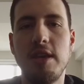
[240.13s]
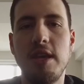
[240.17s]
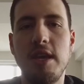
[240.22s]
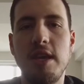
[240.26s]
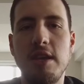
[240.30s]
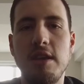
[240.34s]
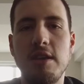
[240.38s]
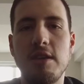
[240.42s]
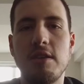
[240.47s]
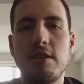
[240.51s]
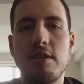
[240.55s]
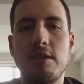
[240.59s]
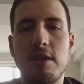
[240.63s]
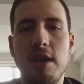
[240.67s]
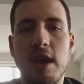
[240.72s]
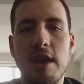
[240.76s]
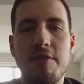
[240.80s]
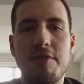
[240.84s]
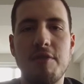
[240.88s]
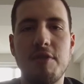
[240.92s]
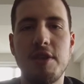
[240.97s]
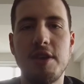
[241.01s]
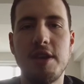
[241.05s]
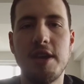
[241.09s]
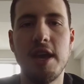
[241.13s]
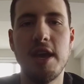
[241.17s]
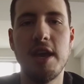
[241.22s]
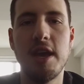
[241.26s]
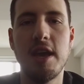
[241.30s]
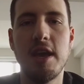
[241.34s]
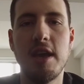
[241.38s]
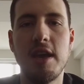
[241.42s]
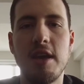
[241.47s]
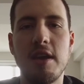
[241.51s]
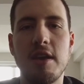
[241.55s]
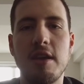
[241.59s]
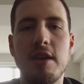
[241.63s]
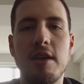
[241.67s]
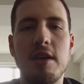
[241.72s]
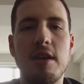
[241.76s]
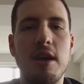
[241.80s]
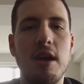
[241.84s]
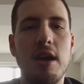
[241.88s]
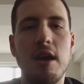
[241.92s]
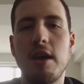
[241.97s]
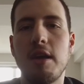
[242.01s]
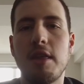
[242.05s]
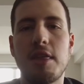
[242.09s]
eat every day,
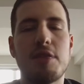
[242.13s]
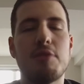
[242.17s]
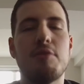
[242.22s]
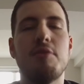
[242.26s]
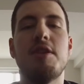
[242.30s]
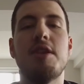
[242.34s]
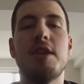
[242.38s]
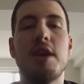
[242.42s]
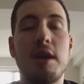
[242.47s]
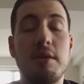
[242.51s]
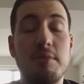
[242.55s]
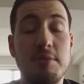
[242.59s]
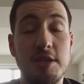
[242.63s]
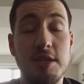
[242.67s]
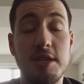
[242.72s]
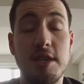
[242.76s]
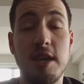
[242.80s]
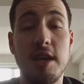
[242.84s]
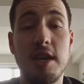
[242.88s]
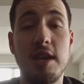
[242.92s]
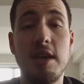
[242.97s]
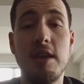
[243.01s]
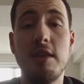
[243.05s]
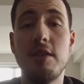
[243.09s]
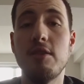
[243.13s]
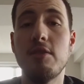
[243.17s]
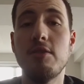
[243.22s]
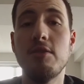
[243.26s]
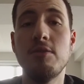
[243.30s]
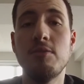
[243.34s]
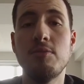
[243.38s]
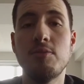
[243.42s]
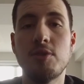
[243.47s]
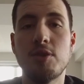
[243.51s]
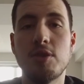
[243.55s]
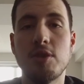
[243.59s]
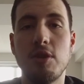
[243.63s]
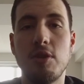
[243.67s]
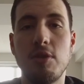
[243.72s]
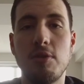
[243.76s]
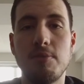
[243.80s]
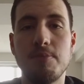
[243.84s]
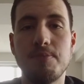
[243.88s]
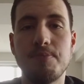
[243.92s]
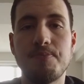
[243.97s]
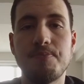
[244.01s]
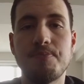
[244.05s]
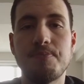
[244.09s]
3 times a day either.
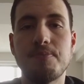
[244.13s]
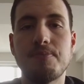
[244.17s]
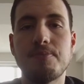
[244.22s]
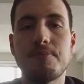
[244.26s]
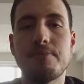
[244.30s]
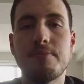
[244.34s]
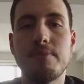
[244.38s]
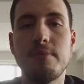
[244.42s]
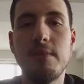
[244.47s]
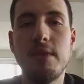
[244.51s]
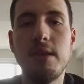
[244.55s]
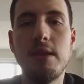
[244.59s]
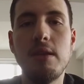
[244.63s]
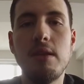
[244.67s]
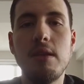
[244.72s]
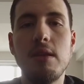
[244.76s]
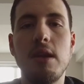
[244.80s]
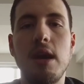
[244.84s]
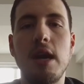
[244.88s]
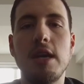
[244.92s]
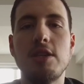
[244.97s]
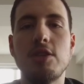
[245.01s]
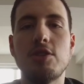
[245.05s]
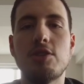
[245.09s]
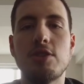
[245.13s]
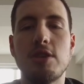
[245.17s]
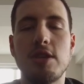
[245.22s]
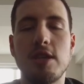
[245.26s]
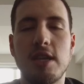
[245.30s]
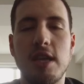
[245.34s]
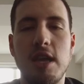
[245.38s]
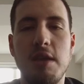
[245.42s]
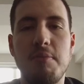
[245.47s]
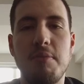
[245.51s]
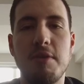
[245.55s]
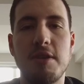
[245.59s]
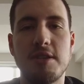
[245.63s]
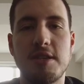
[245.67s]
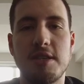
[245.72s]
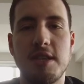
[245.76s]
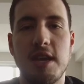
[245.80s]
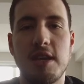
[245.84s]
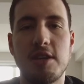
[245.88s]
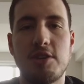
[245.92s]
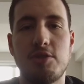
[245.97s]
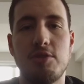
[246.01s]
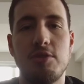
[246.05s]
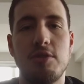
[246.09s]
So I just try to keep it as
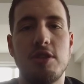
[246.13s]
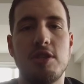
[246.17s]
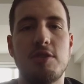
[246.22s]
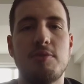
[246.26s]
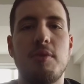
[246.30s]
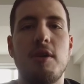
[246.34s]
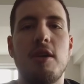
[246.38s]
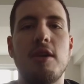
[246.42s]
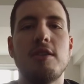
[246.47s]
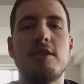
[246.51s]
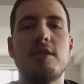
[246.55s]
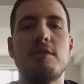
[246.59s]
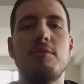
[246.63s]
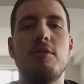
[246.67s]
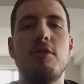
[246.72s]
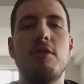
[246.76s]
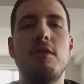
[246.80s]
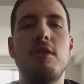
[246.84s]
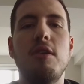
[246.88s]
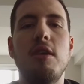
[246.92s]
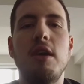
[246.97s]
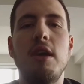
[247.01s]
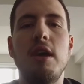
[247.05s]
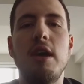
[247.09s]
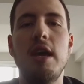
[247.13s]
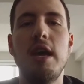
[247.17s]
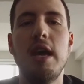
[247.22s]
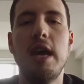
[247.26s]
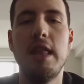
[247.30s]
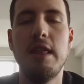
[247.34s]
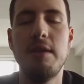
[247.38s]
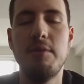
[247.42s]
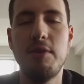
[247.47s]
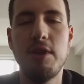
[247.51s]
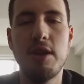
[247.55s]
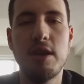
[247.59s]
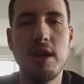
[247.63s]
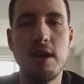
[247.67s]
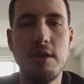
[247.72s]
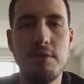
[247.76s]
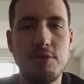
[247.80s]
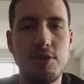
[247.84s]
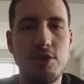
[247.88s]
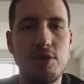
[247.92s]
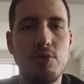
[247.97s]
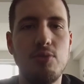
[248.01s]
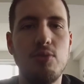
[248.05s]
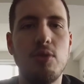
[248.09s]
natural as possible. And then when it
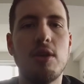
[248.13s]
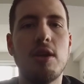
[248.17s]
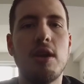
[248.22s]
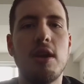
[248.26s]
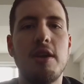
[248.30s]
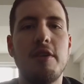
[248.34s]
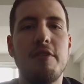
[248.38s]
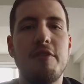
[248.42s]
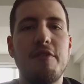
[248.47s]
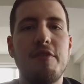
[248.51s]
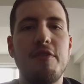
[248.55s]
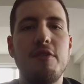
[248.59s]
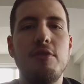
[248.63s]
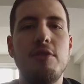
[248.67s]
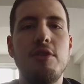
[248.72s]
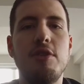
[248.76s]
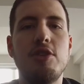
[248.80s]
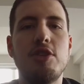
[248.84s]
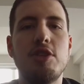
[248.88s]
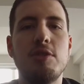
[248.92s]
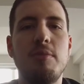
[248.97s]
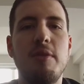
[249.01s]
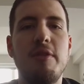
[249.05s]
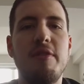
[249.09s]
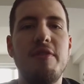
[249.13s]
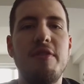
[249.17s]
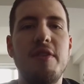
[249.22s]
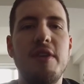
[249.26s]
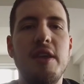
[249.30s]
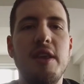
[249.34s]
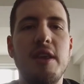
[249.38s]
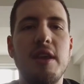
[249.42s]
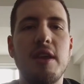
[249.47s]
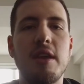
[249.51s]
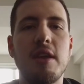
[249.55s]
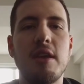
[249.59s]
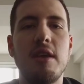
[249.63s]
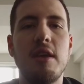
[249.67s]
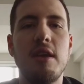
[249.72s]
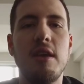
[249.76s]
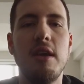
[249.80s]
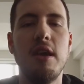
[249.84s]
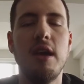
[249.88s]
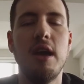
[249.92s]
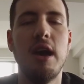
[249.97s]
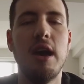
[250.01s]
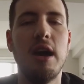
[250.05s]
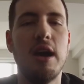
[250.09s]
comes to what kind of food you should be feeding,
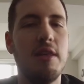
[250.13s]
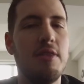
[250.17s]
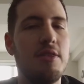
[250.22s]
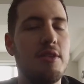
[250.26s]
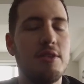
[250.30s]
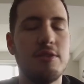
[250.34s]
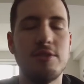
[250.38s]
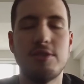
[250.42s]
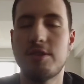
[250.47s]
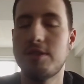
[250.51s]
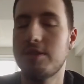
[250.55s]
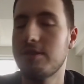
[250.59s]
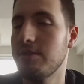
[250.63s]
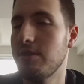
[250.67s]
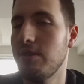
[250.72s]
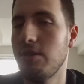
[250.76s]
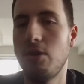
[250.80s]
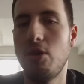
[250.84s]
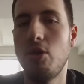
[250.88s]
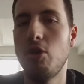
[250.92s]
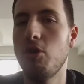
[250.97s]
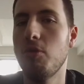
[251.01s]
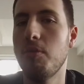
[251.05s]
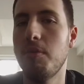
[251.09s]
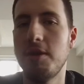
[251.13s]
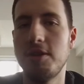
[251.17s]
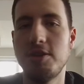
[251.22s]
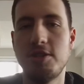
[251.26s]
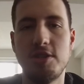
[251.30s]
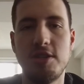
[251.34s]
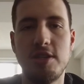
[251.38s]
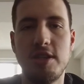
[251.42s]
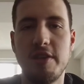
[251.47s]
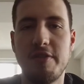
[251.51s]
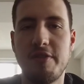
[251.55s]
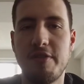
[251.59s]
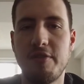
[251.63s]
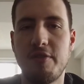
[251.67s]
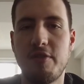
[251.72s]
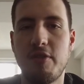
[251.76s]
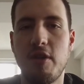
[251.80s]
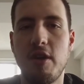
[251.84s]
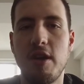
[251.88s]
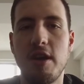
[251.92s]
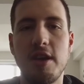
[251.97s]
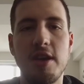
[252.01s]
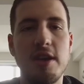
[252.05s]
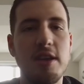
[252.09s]
there's a whole bunch of different
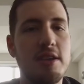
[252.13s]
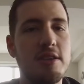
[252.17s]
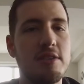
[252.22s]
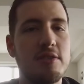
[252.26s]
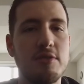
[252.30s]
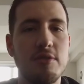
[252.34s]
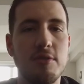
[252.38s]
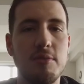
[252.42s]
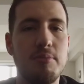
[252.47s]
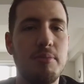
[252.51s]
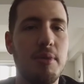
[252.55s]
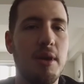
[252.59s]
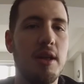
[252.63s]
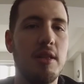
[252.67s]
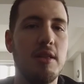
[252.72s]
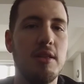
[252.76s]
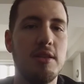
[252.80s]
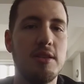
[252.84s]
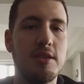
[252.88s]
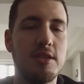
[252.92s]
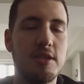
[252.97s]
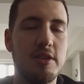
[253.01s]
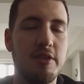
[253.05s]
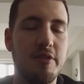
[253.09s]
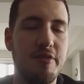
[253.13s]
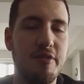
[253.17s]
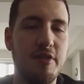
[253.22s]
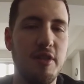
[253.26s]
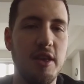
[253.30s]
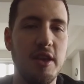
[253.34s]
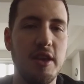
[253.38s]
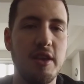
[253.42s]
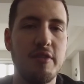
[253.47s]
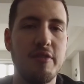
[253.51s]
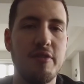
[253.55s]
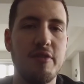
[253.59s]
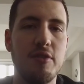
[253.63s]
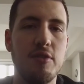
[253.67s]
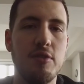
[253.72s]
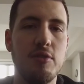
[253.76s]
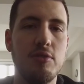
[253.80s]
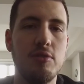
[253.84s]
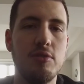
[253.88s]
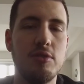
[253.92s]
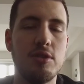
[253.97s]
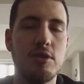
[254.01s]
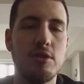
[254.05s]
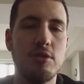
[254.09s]
varieties, from pellets to flake
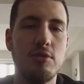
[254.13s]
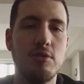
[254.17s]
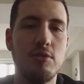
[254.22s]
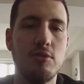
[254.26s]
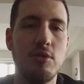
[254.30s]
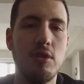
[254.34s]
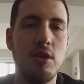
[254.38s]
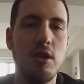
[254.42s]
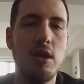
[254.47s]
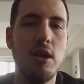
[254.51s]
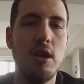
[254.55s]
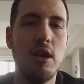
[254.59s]
food to